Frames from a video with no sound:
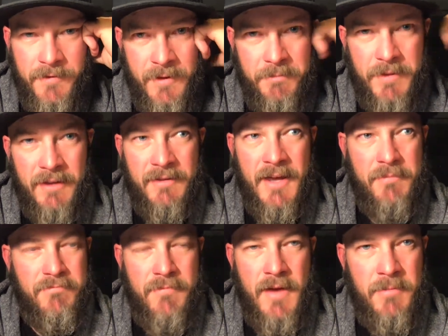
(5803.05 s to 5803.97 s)
something
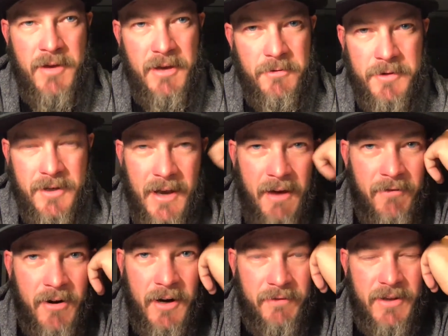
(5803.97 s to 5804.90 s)
that maybe you would
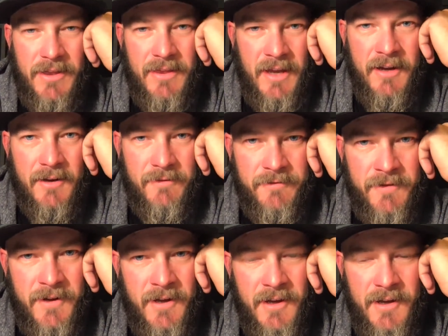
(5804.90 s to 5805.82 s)
never even think of
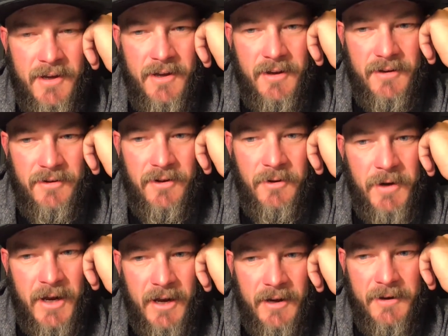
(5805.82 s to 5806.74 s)

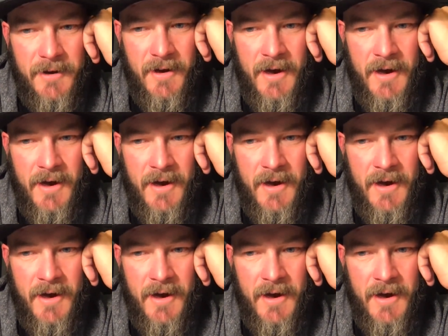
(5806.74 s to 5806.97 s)
doing.